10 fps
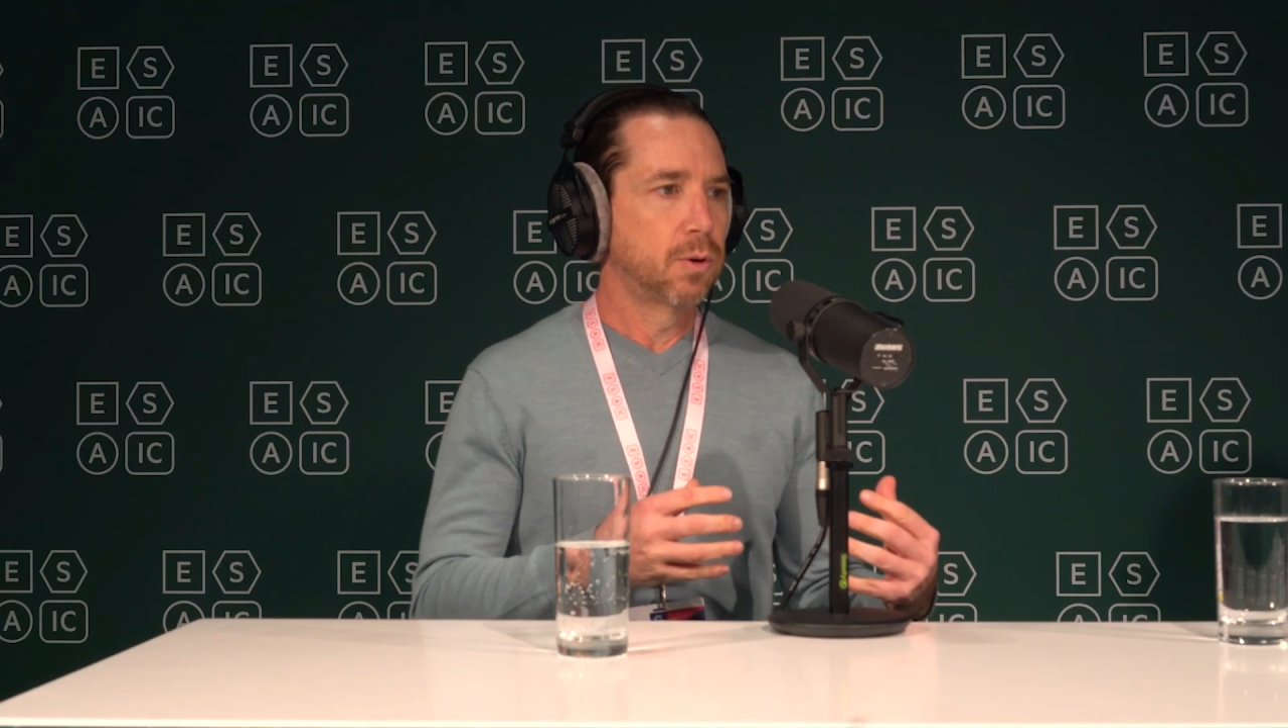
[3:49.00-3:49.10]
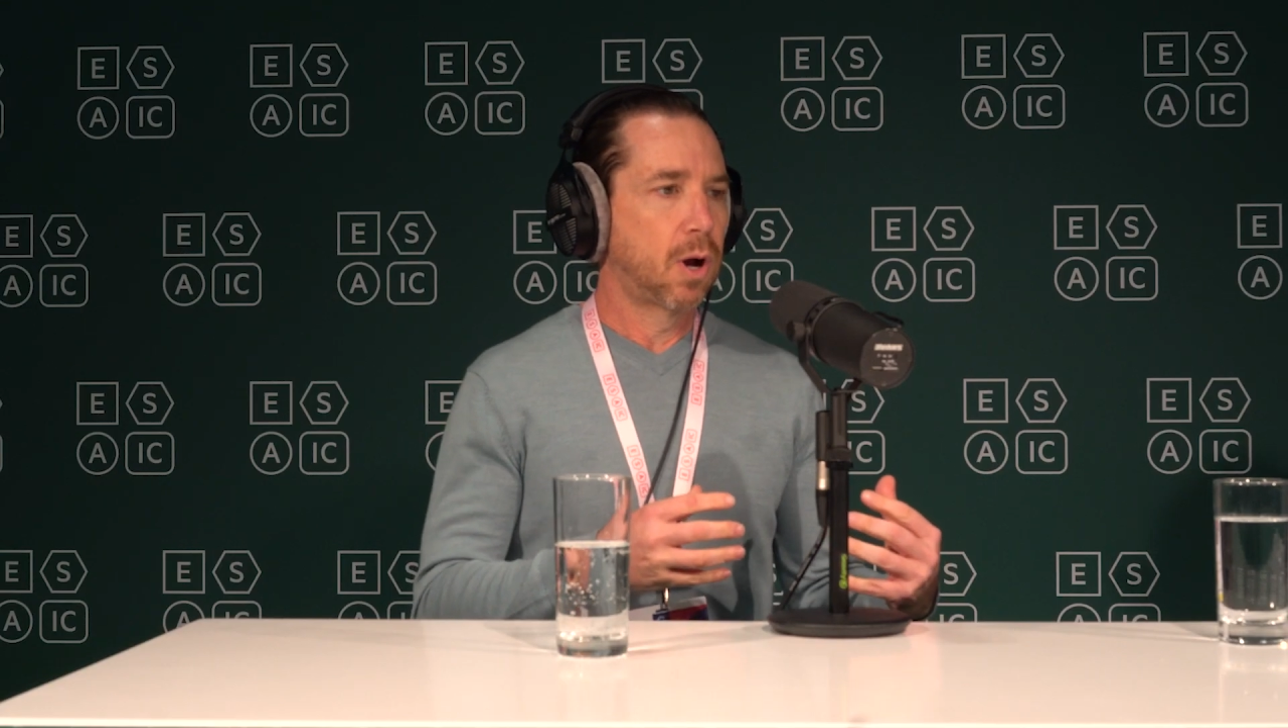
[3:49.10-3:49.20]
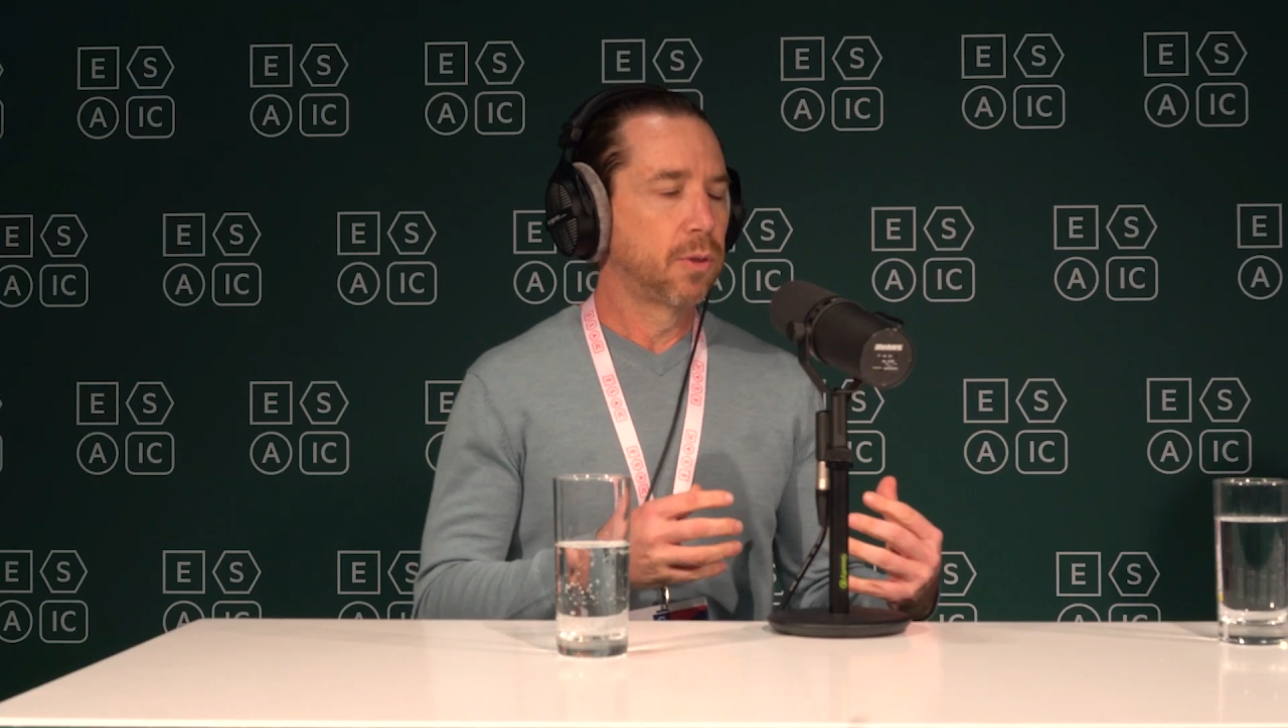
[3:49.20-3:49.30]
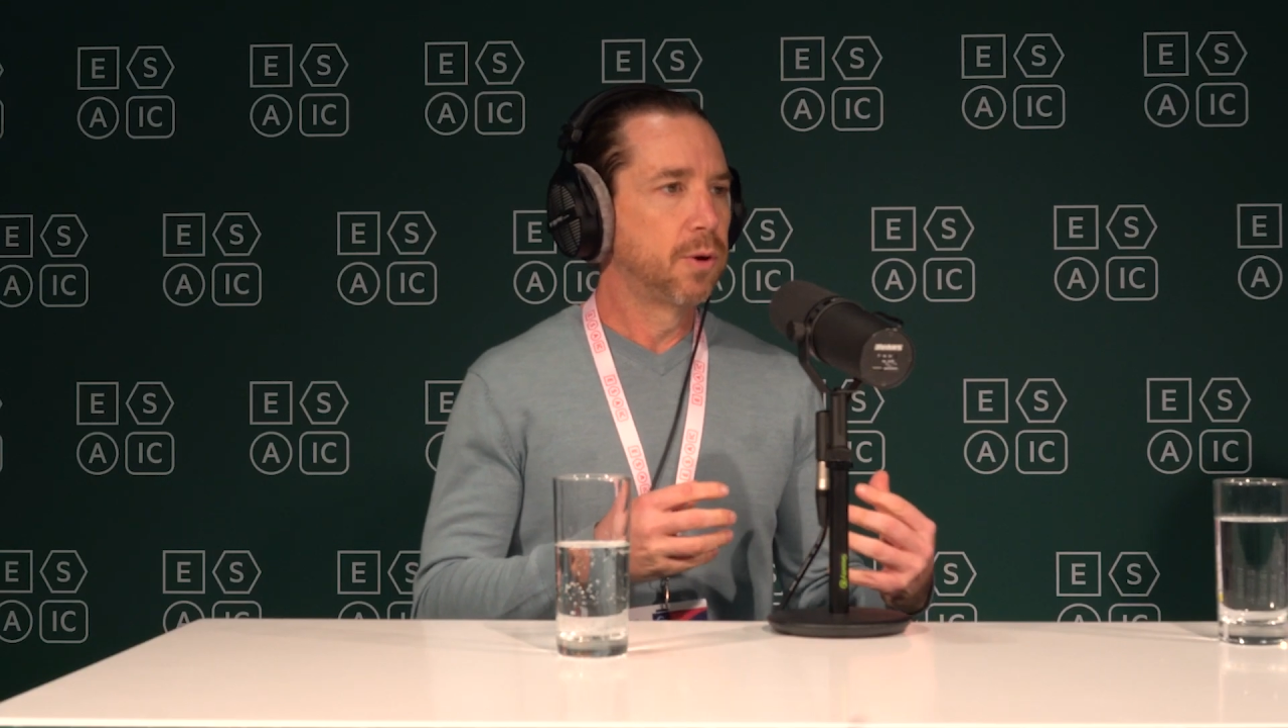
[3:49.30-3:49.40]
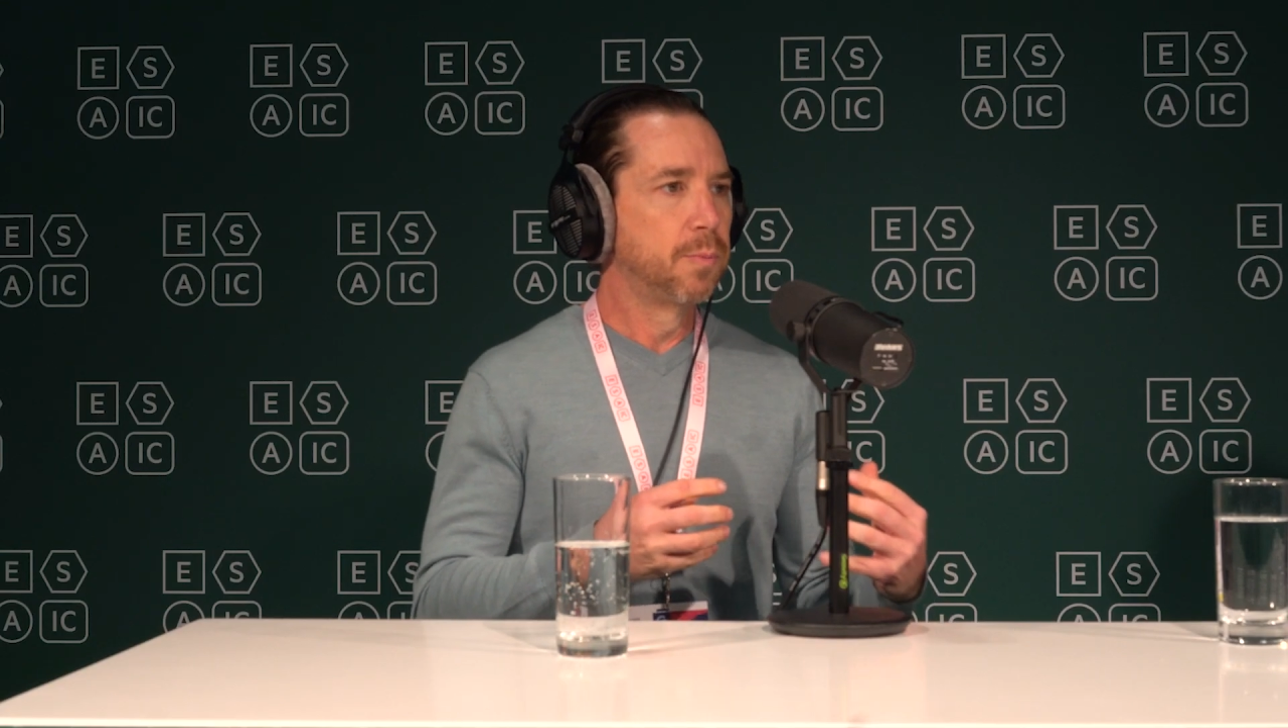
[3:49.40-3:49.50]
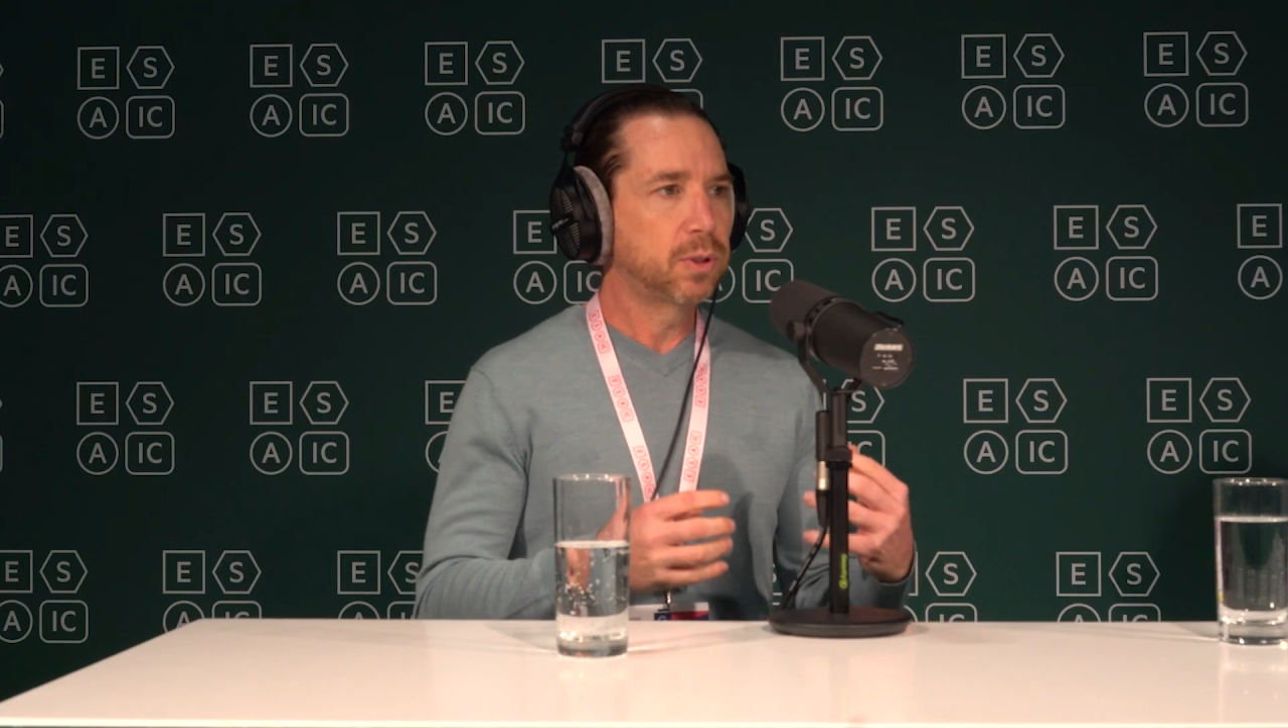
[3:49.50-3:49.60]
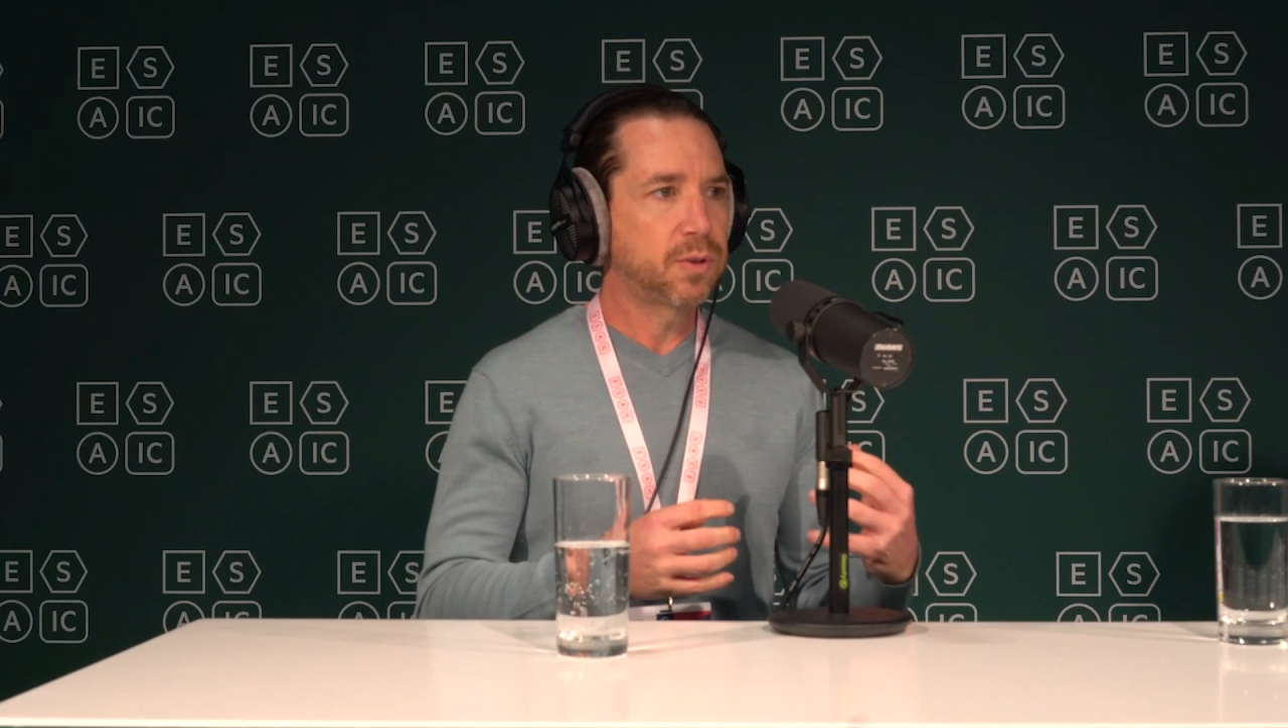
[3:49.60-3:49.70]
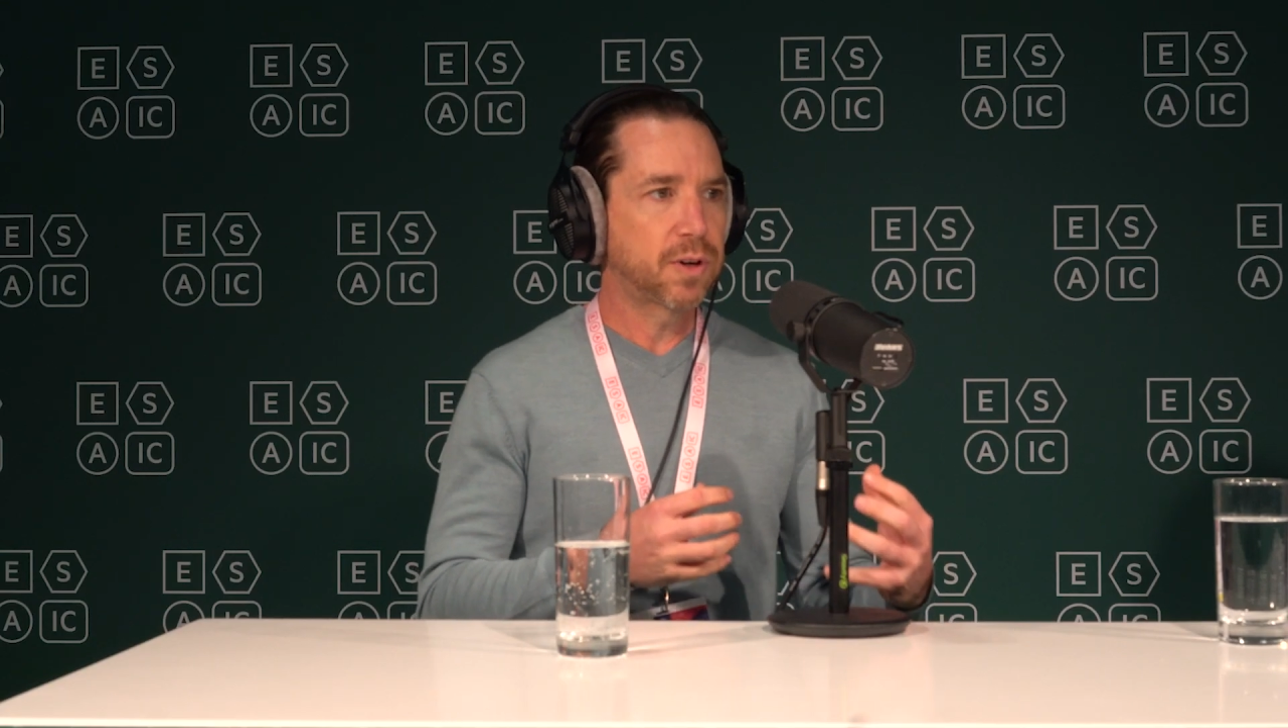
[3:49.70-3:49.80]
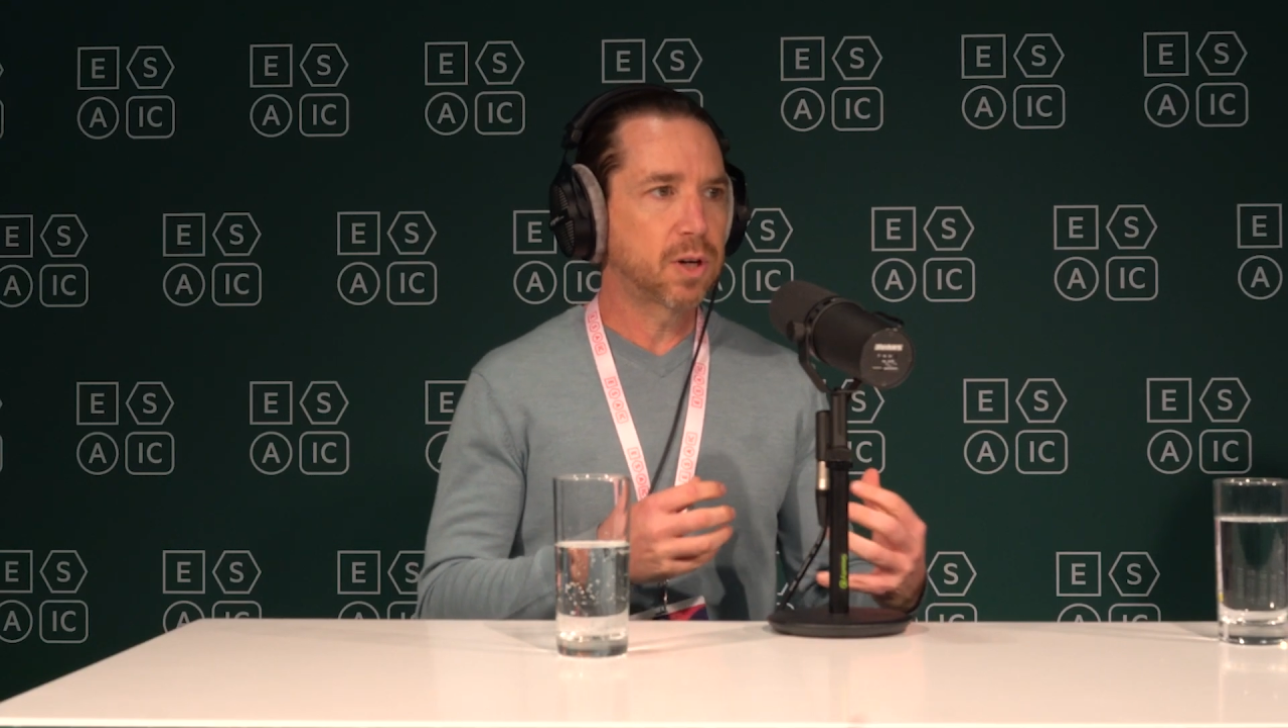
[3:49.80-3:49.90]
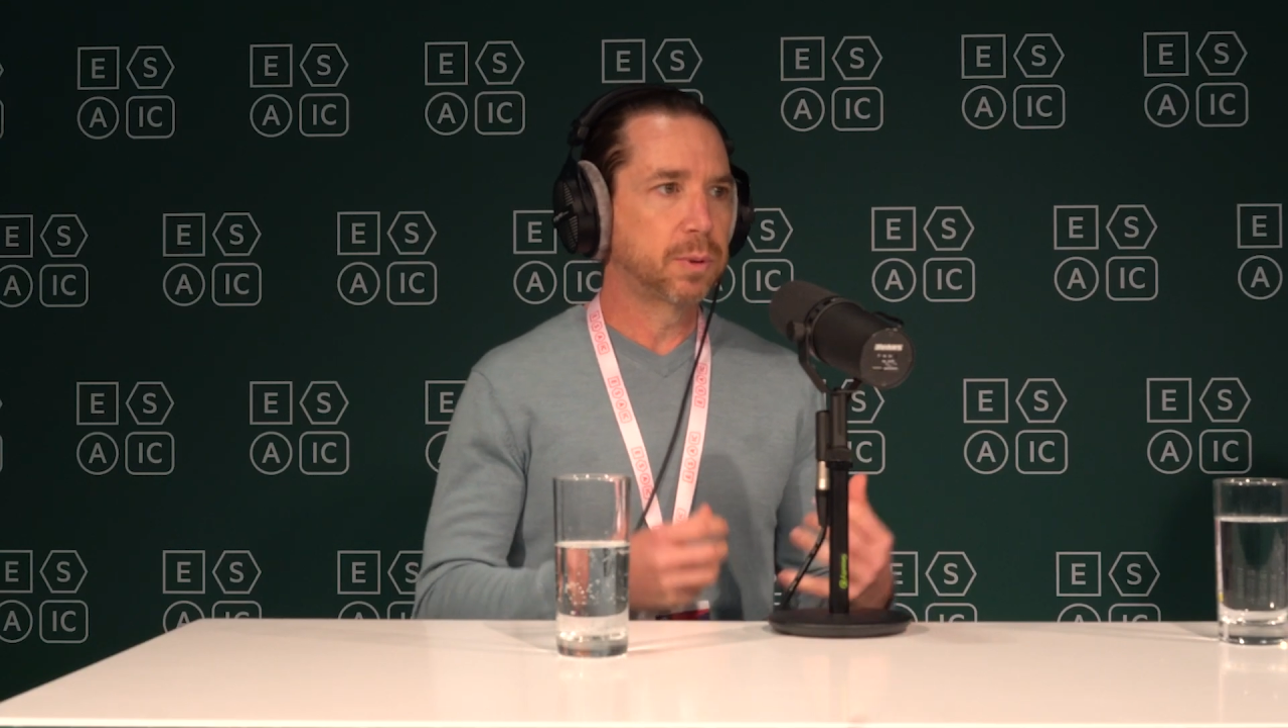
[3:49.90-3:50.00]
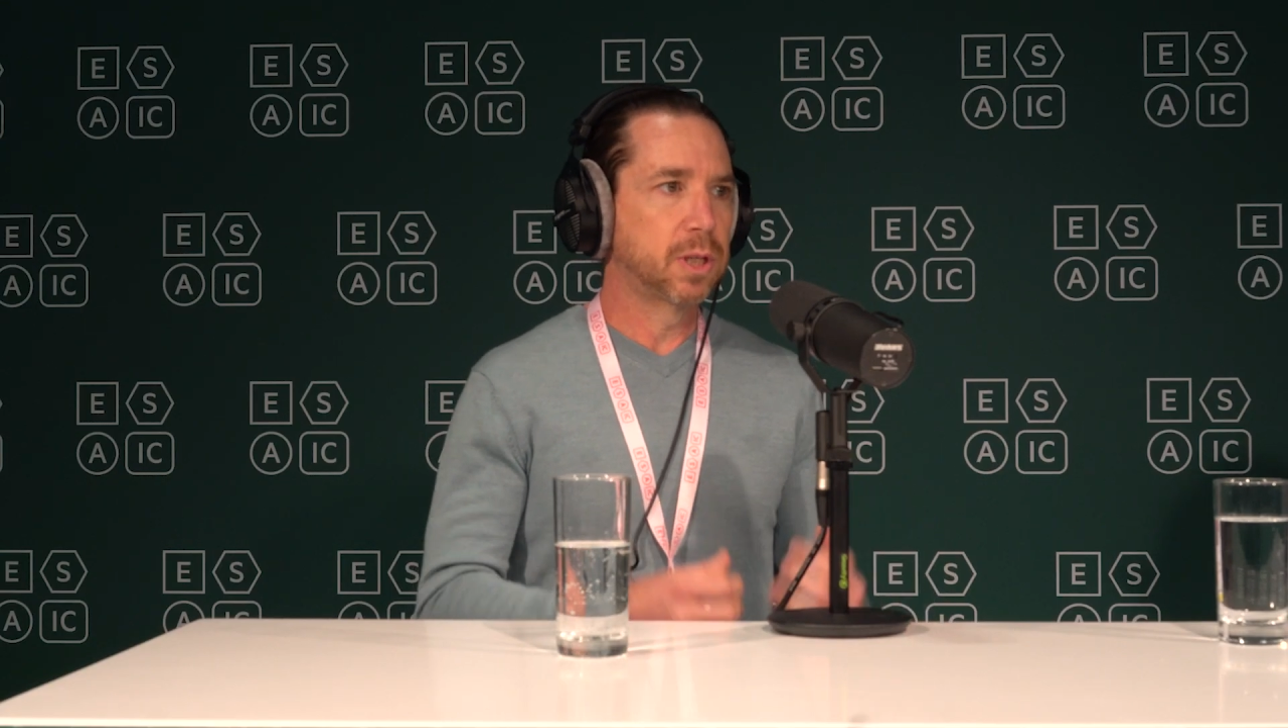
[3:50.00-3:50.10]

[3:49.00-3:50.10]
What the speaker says: although multivariable